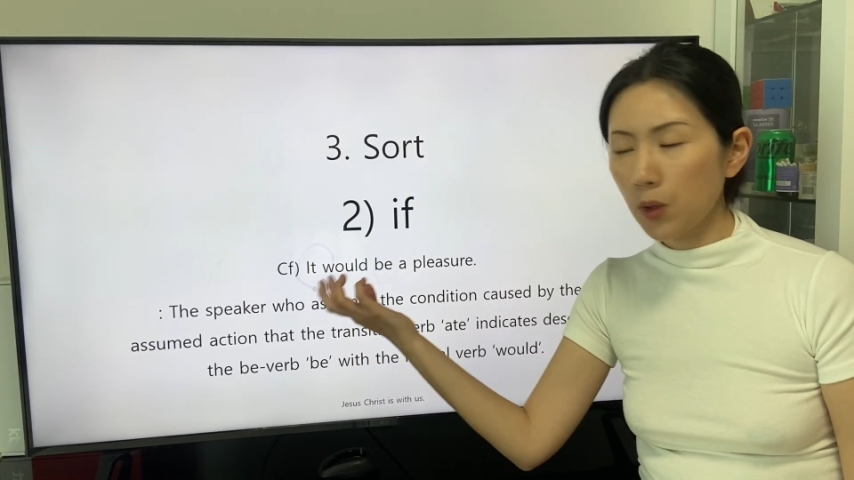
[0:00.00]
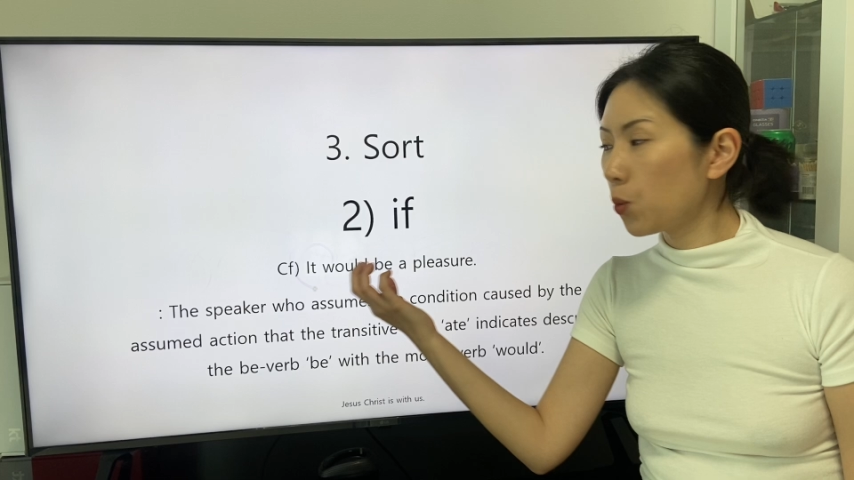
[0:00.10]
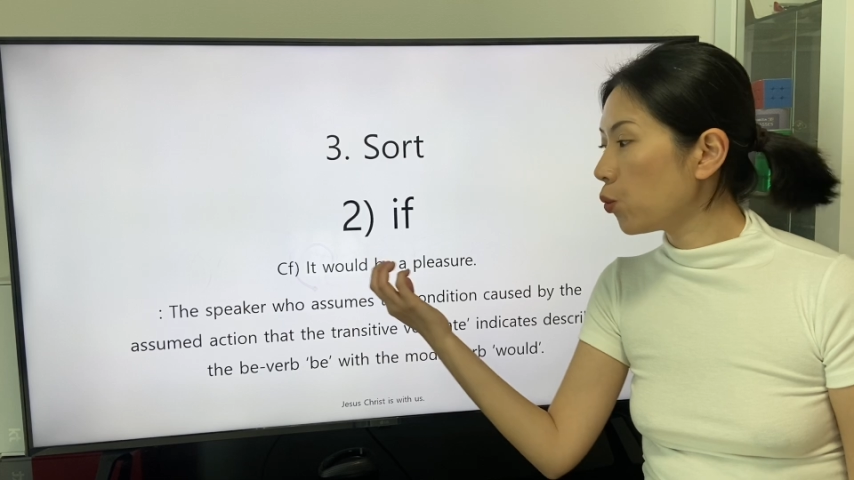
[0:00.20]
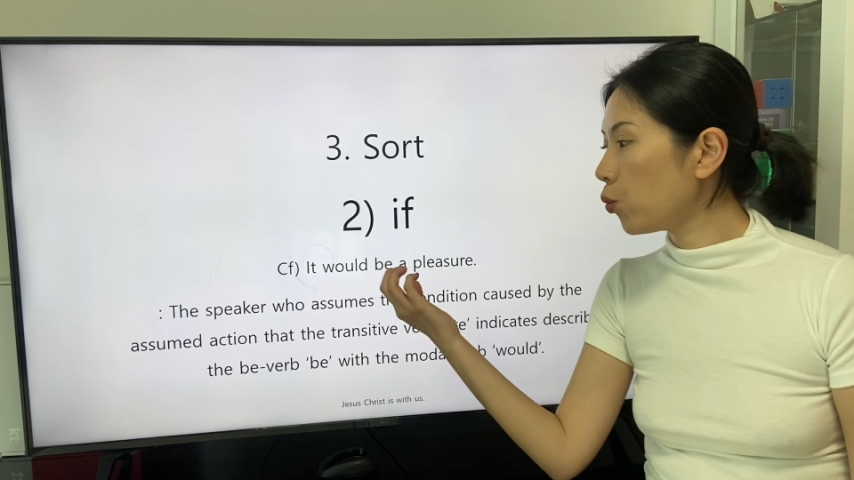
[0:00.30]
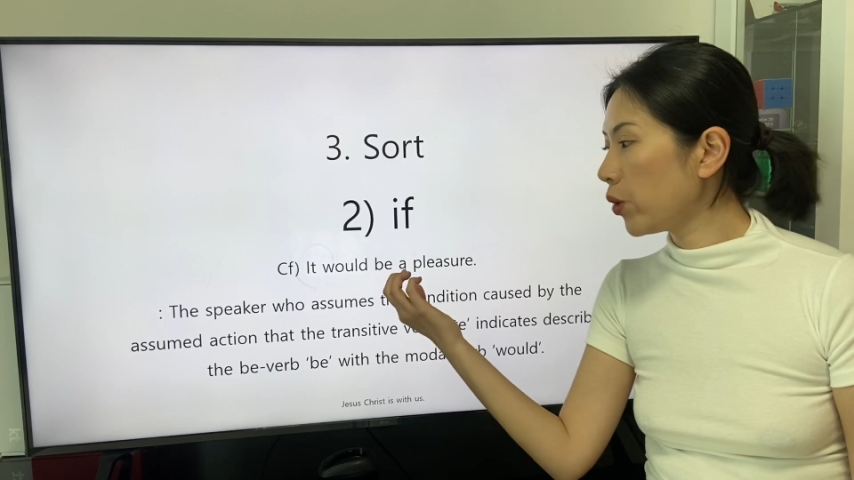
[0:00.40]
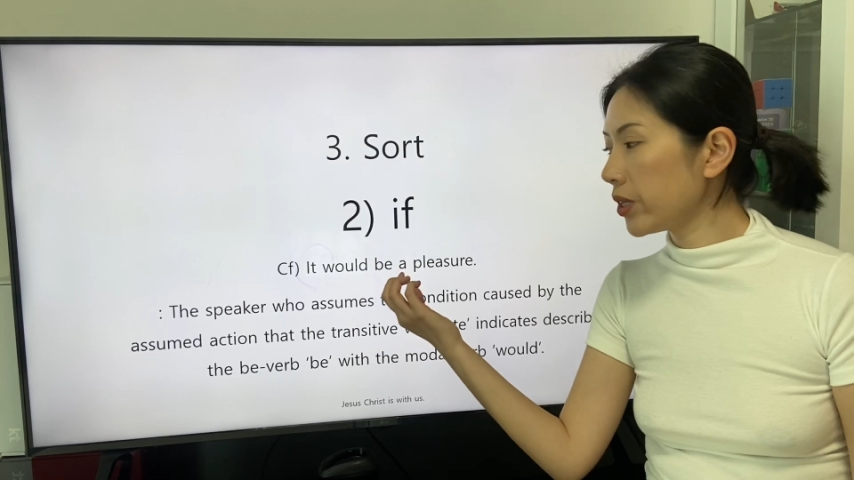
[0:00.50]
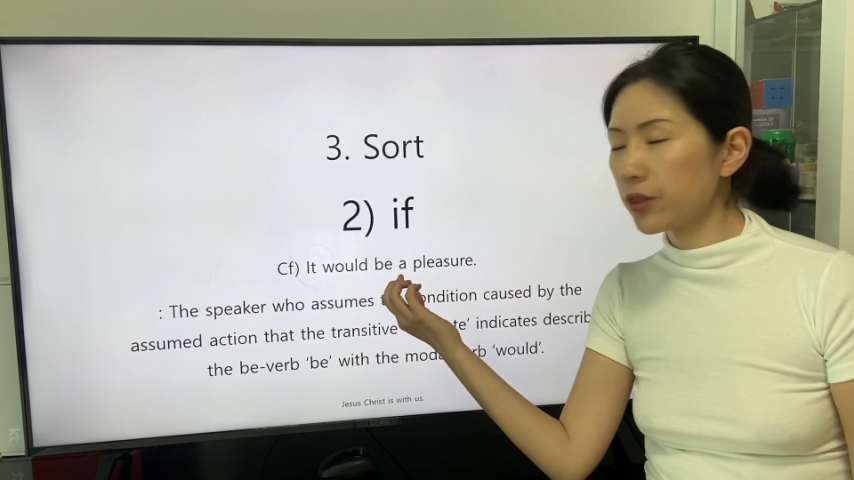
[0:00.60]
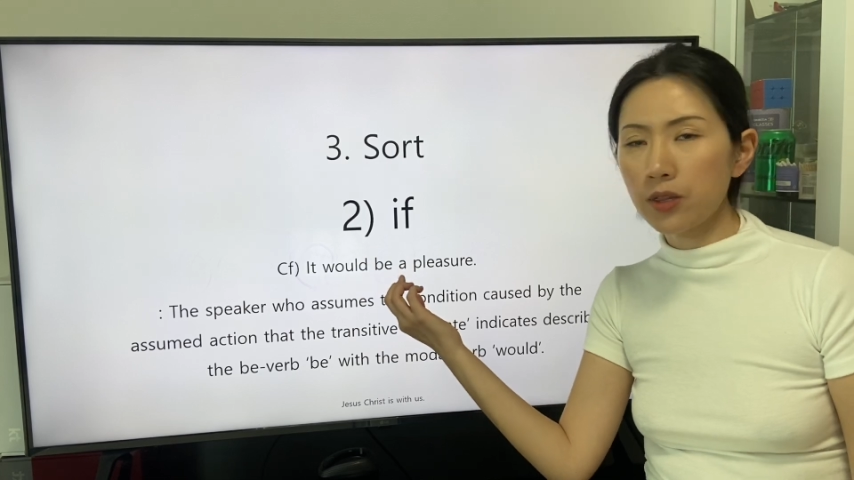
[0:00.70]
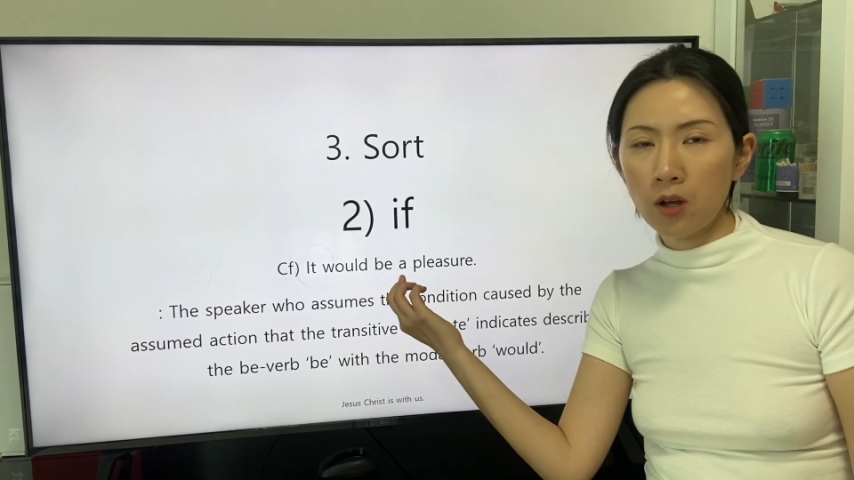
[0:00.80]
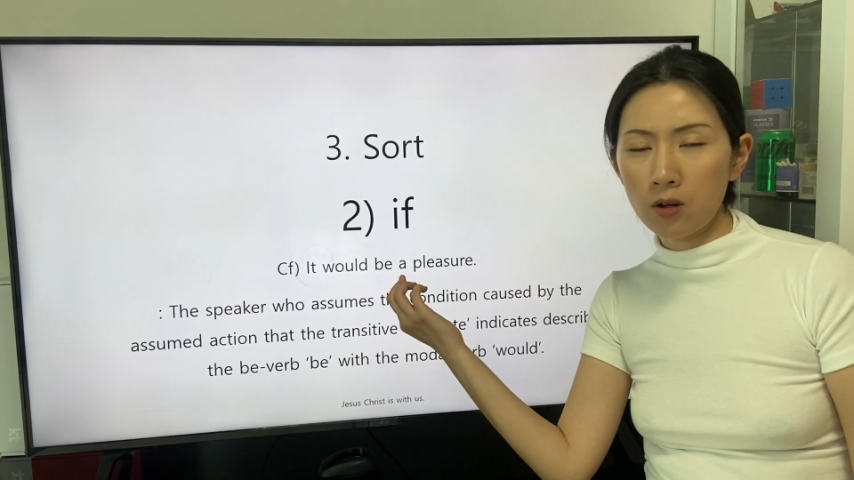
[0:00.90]

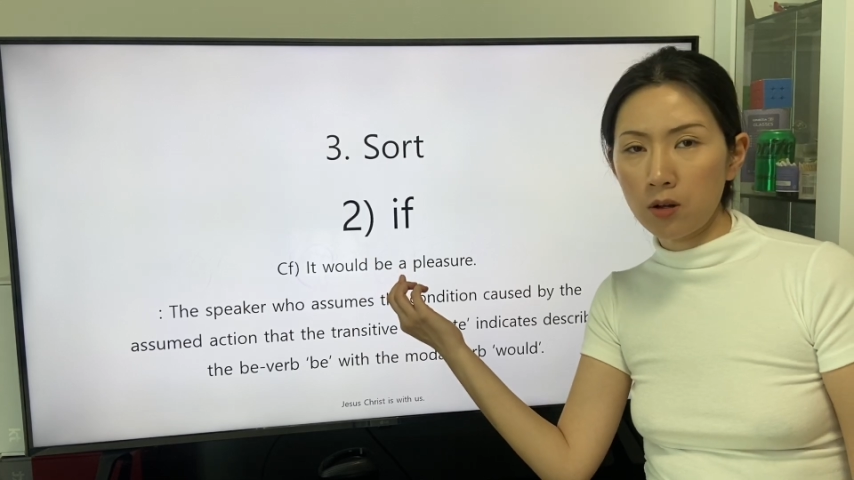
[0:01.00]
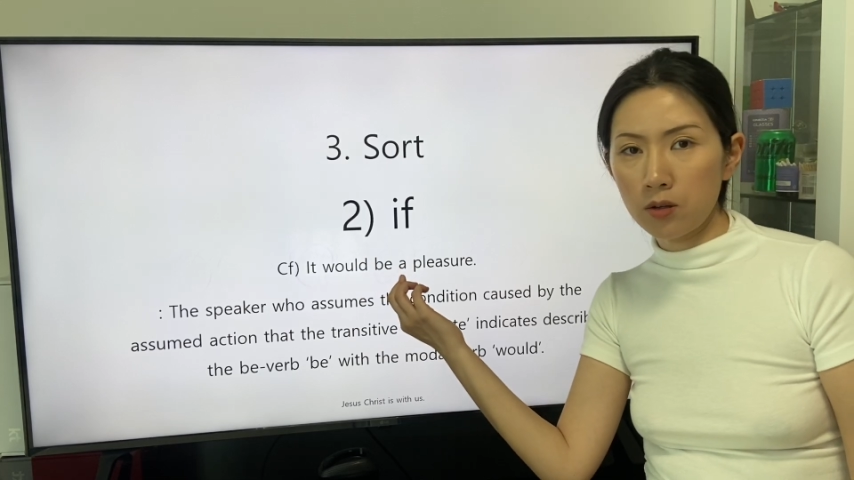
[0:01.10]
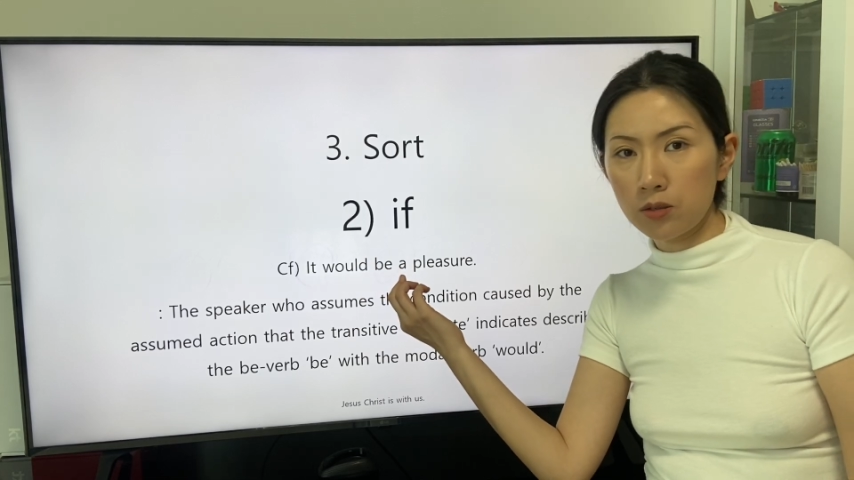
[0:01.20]
with the